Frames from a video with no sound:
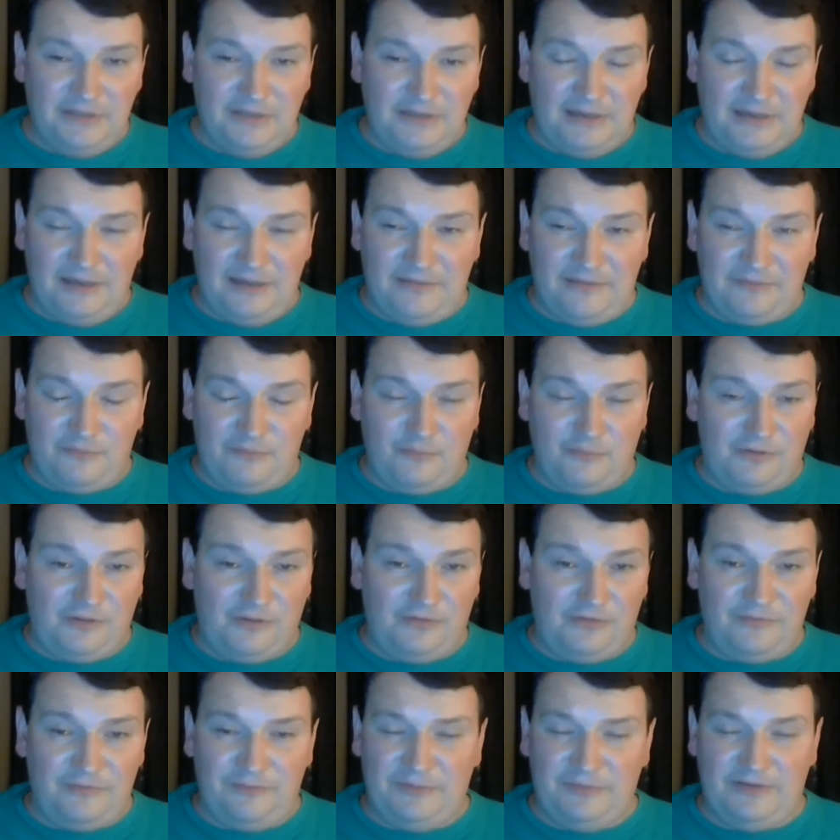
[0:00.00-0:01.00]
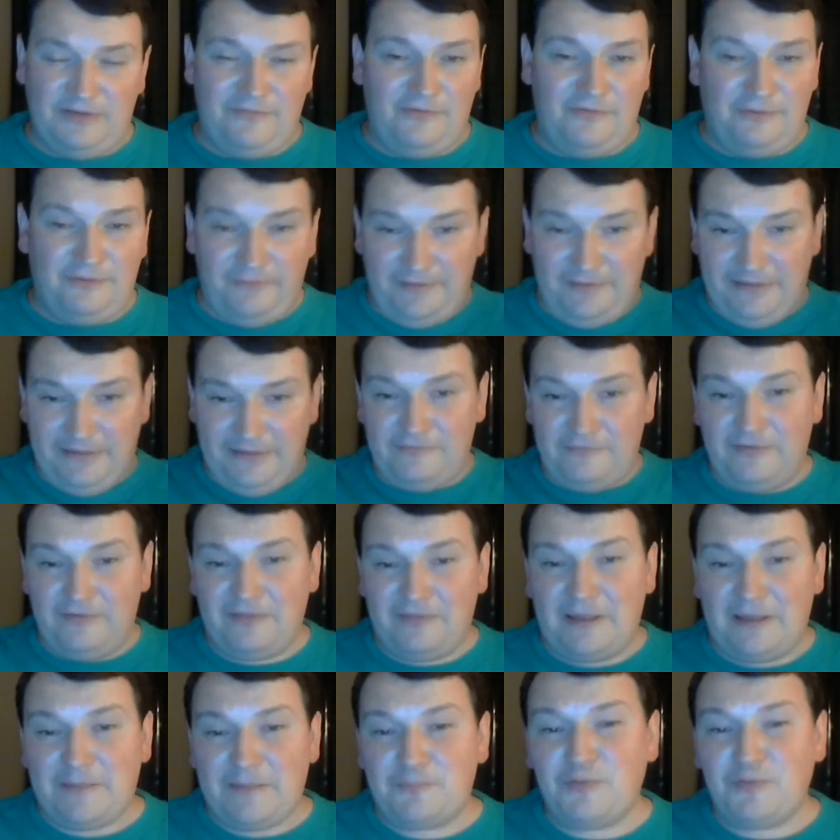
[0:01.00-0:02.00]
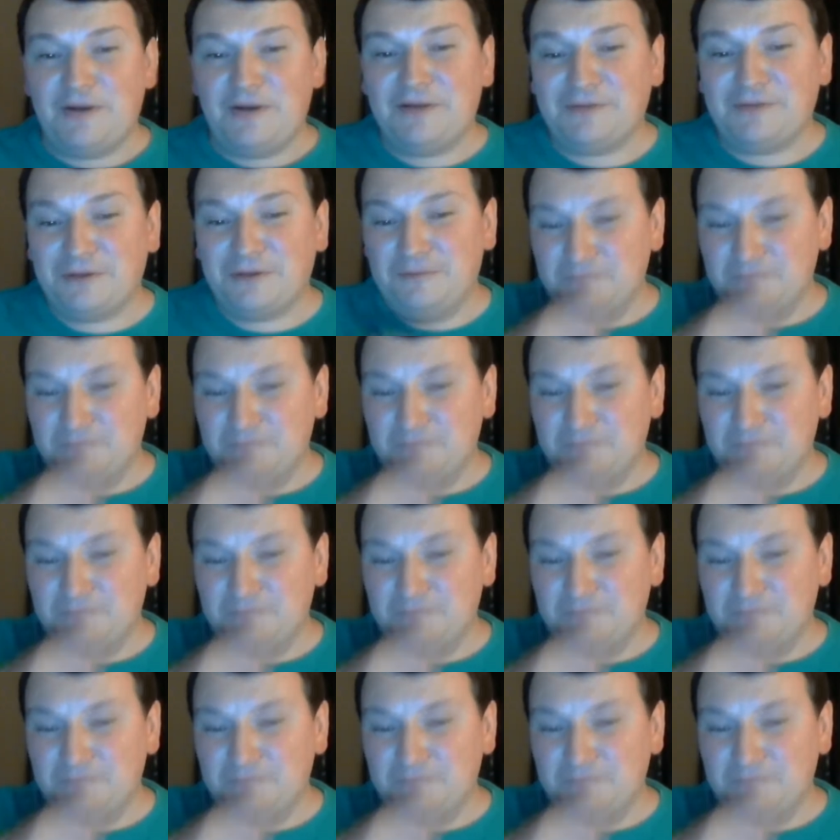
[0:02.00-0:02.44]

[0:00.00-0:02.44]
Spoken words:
We never heard the end of it at that point. So,